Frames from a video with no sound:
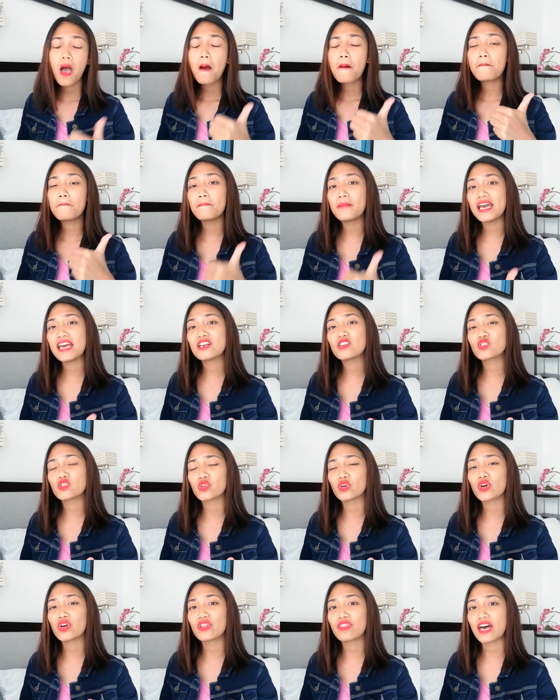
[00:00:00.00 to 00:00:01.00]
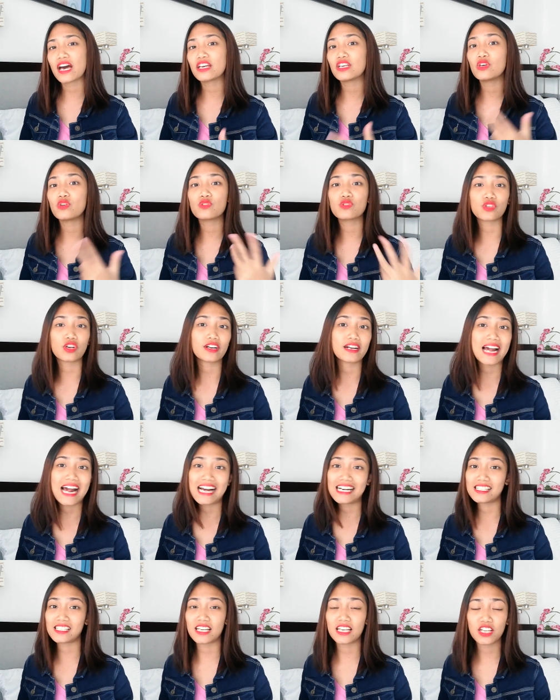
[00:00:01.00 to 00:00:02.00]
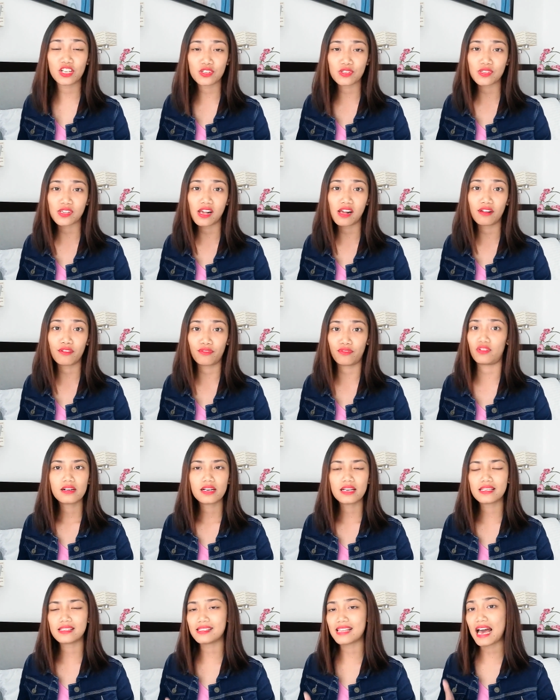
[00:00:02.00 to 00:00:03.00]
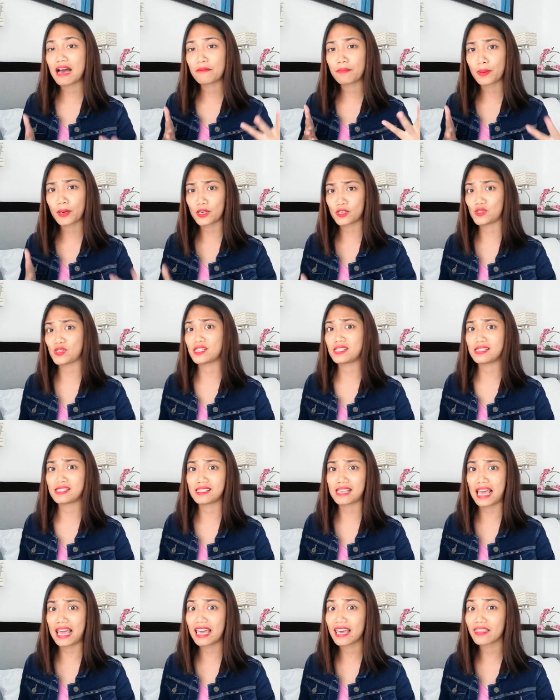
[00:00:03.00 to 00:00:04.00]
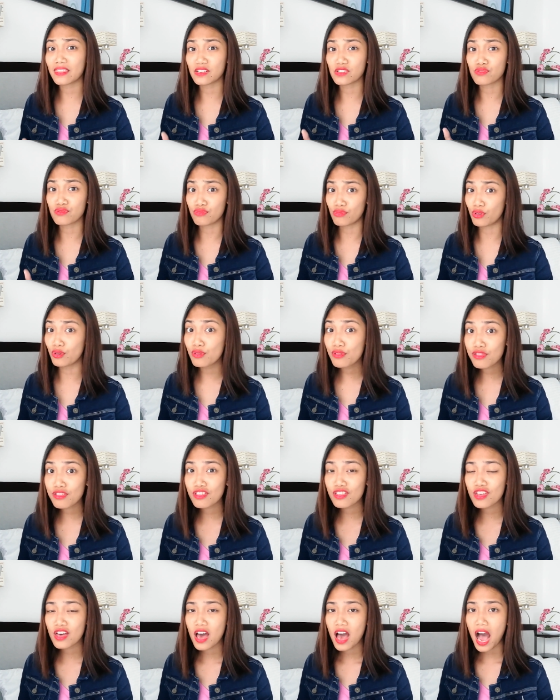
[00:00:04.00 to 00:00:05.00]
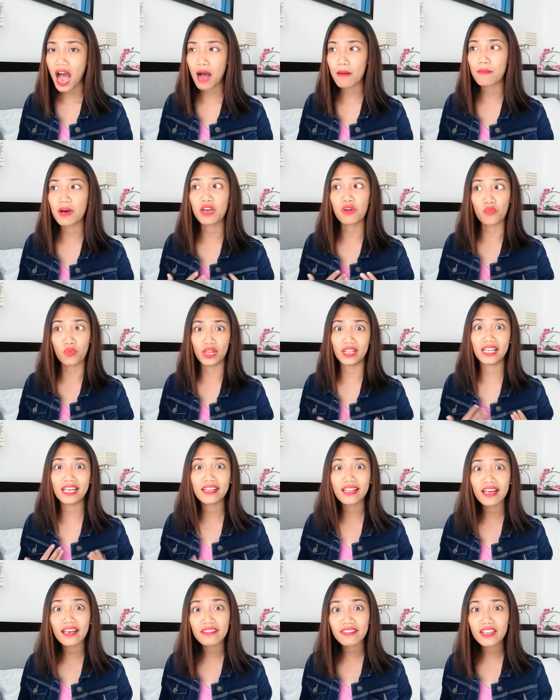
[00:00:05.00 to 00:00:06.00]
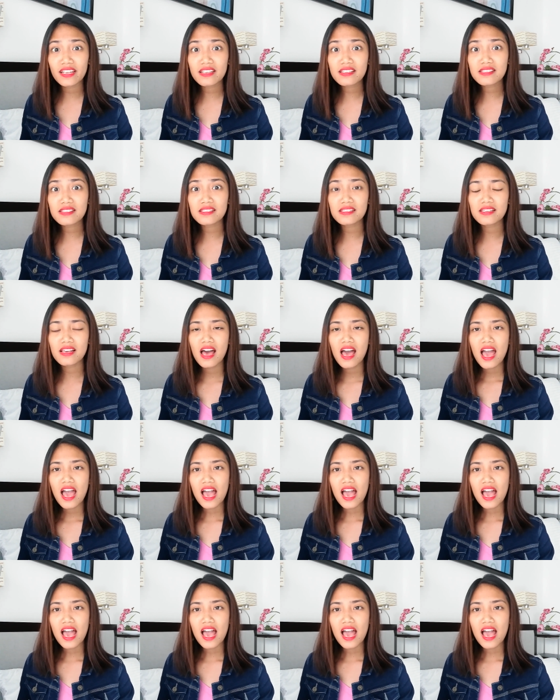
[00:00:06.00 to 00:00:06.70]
Make sure that you start asking yourself, is that person saying the truth? Am I really like this?